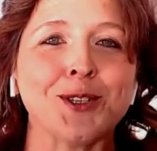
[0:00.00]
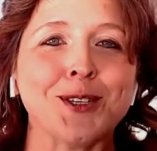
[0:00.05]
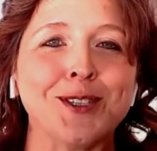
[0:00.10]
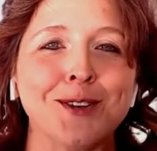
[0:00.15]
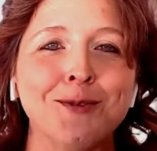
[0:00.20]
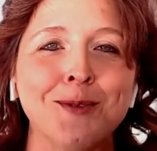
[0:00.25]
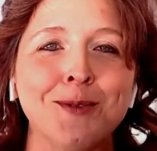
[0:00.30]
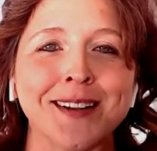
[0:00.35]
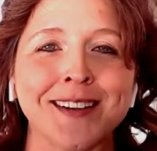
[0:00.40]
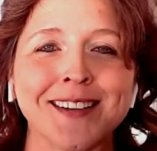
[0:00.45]
Do
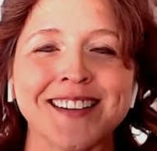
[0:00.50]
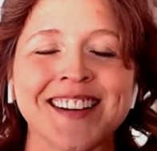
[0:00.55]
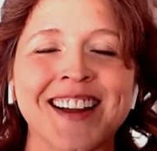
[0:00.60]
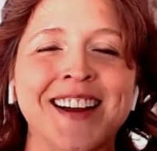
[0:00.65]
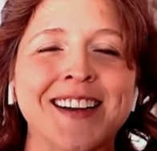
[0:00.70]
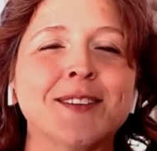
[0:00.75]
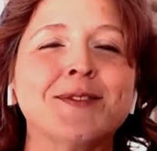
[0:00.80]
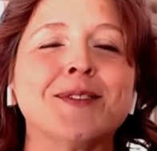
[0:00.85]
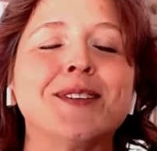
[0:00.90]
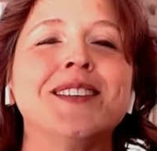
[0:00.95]
you want to
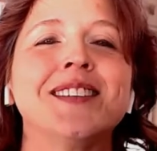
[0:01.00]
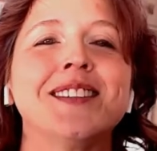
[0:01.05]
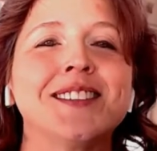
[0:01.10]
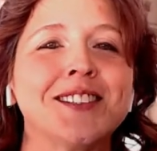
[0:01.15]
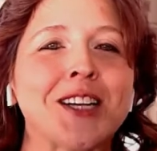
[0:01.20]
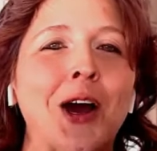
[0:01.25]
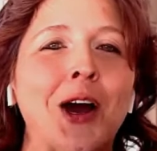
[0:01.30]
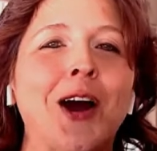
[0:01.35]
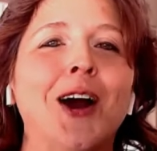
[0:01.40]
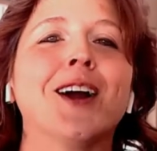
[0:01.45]
kind of
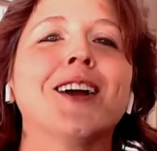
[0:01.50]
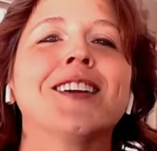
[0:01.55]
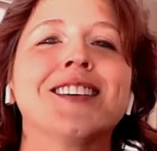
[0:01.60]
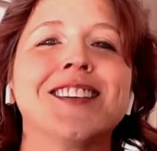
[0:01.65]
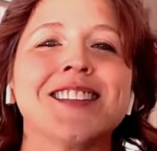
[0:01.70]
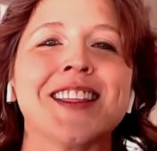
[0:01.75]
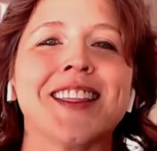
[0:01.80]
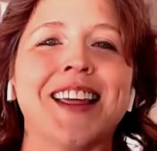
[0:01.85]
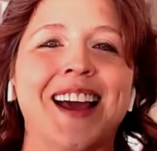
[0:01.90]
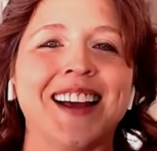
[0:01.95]
talk
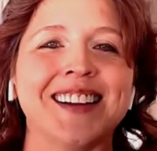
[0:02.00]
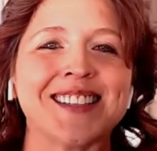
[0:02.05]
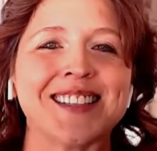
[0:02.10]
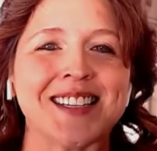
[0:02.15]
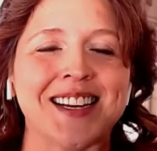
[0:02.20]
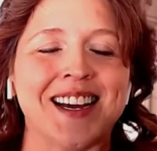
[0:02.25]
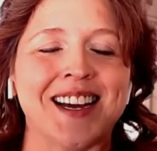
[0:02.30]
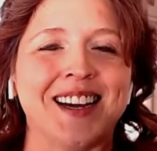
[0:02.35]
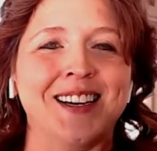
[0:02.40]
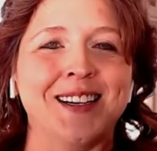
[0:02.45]
to
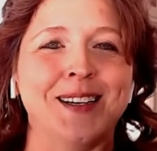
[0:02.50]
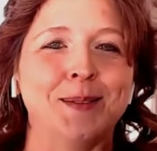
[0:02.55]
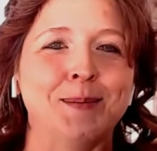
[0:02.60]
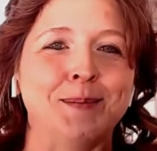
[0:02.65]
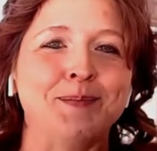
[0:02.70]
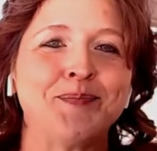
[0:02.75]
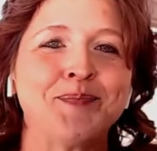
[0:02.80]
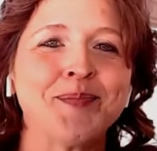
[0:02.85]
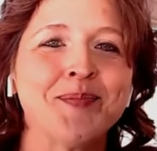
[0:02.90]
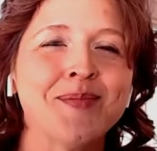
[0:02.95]
that
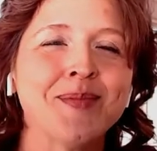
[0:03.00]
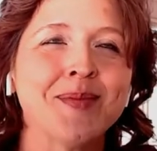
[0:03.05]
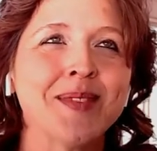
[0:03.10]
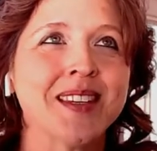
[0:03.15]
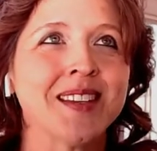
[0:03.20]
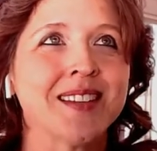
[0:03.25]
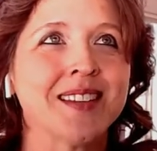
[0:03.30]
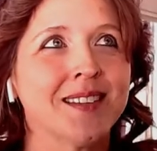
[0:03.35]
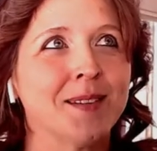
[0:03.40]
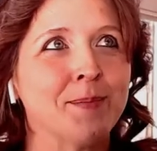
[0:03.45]

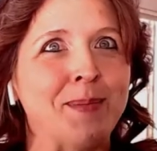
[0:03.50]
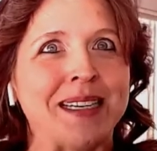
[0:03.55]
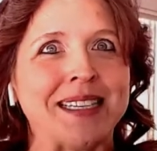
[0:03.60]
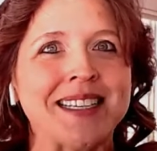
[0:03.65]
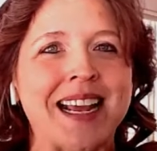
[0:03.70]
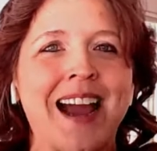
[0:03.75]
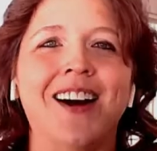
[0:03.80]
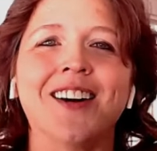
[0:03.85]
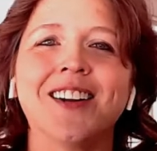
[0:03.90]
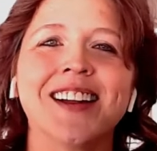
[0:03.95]

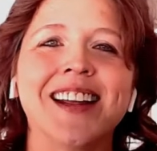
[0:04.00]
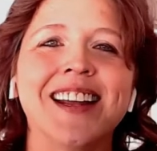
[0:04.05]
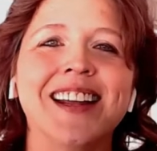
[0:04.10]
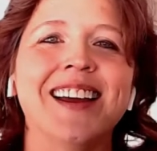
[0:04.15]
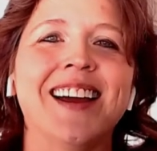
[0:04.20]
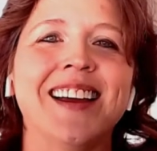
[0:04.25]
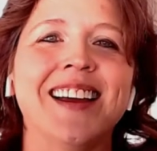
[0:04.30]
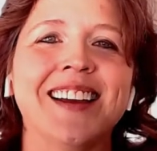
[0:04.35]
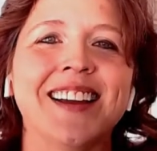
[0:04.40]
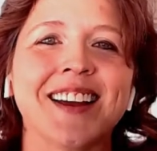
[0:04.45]

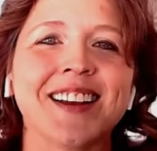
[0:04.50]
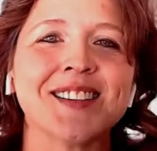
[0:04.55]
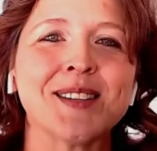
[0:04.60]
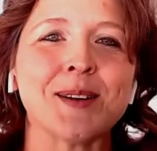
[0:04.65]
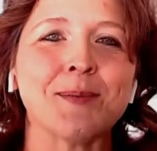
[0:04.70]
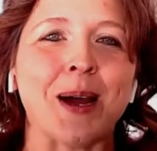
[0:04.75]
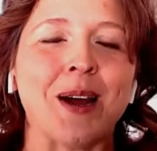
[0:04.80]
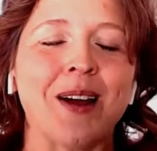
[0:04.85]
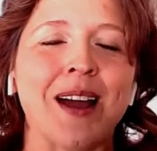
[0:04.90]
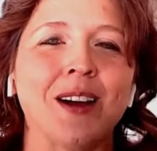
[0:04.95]
mentality, I guess,
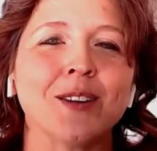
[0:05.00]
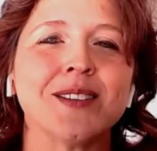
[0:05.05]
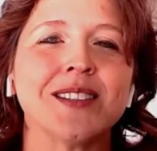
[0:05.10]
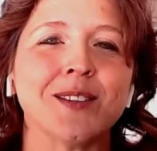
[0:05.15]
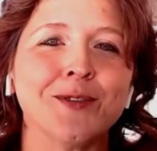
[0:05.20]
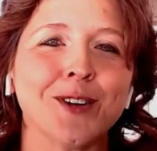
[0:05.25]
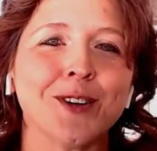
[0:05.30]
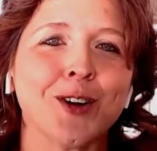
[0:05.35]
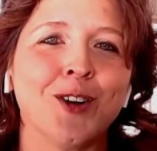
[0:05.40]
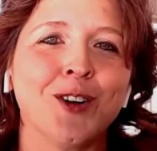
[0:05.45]
about how
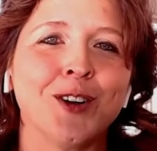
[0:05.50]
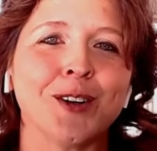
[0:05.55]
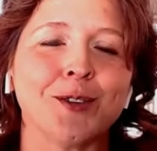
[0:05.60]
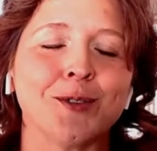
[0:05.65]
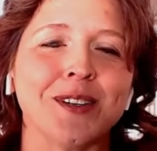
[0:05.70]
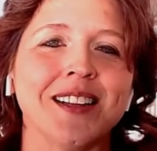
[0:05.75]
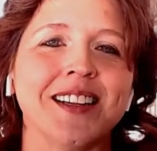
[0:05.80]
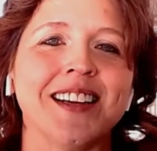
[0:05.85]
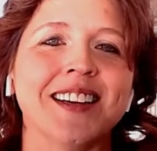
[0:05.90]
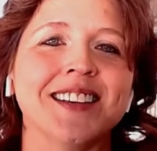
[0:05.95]
difficult it
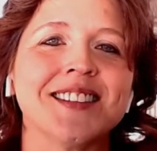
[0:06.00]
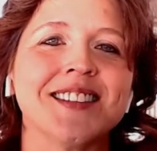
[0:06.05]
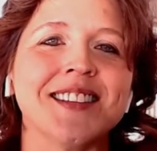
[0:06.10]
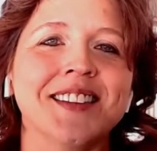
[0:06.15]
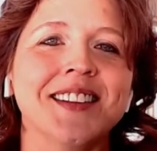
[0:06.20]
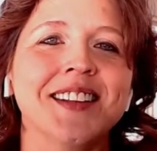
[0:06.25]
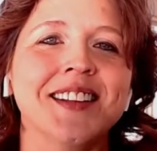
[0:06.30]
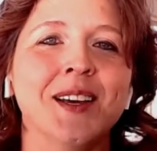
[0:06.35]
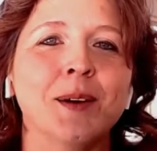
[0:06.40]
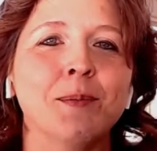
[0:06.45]
really is
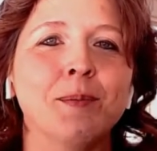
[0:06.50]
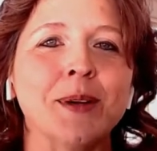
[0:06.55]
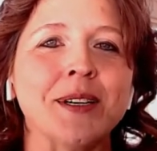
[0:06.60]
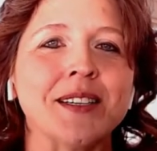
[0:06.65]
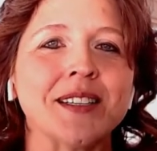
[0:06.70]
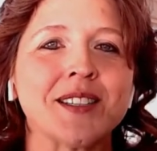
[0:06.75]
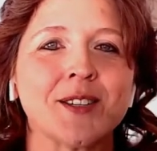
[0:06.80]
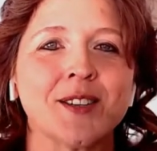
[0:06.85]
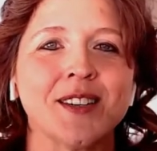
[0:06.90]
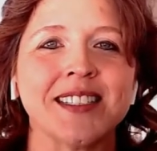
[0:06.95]
in the hemp
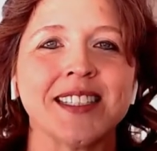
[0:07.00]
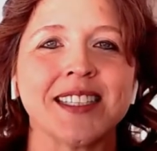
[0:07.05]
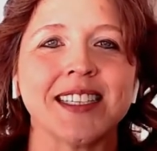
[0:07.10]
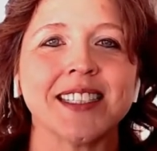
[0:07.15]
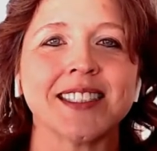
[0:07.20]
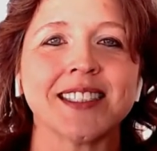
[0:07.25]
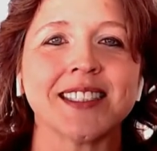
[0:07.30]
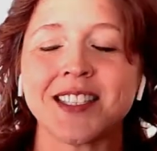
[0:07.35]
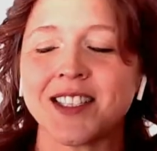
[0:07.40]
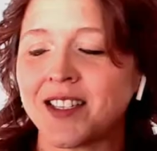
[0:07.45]
industry to
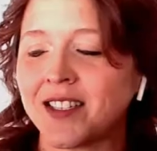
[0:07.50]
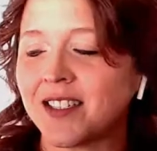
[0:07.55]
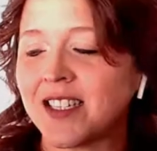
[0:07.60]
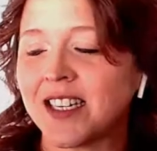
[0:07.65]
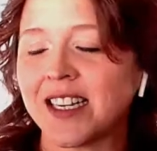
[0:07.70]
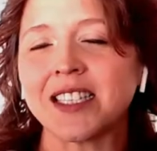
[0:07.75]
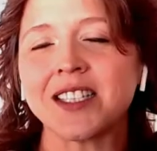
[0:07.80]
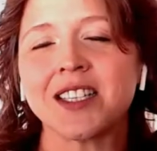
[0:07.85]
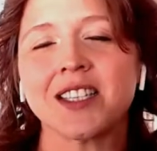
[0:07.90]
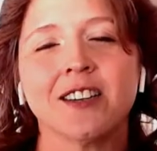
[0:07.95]

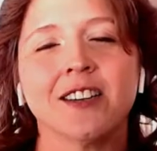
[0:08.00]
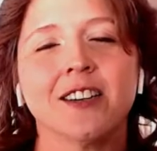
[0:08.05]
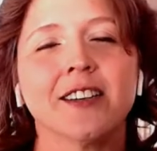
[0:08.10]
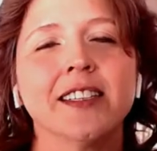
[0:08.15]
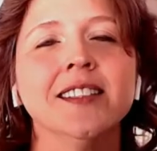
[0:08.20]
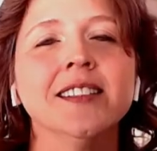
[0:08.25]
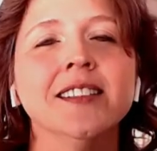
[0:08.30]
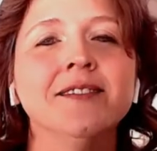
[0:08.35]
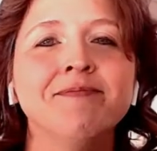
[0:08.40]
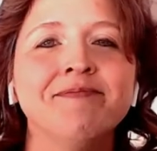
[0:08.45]
get
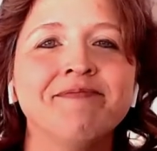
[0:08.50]
started?